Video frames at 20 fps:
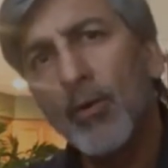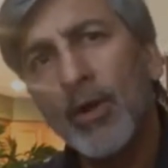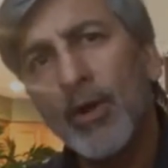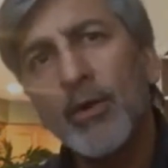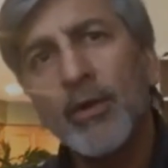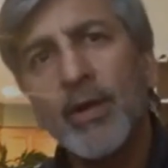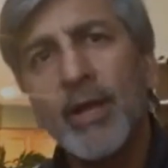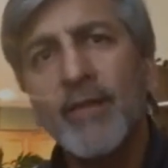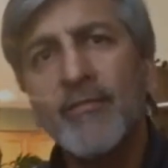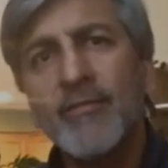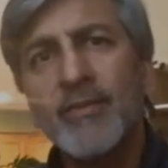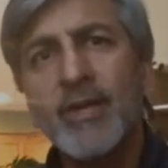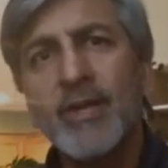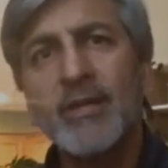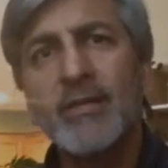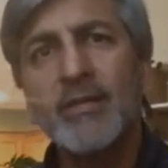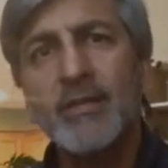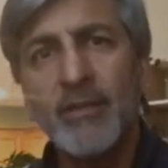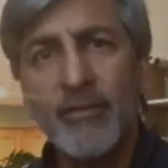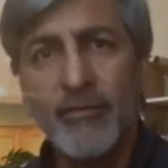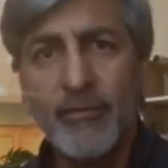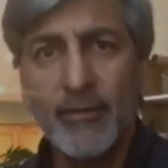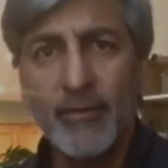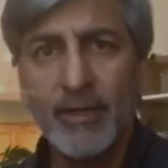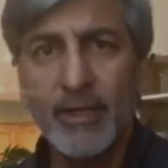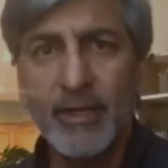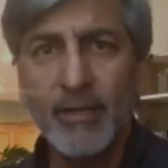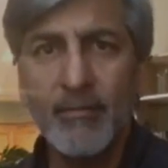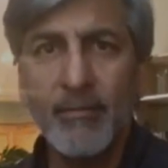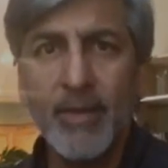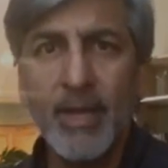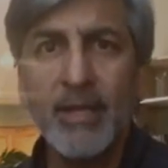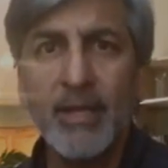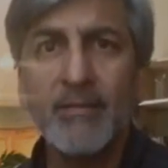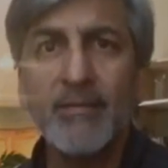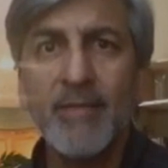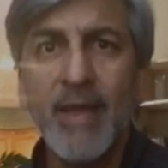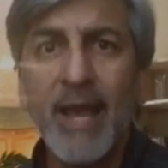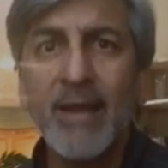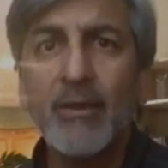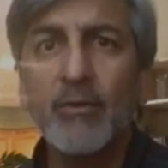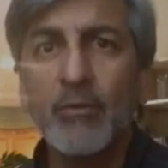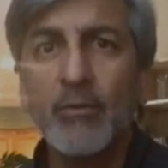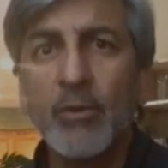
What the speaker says: What could I have done differently to make that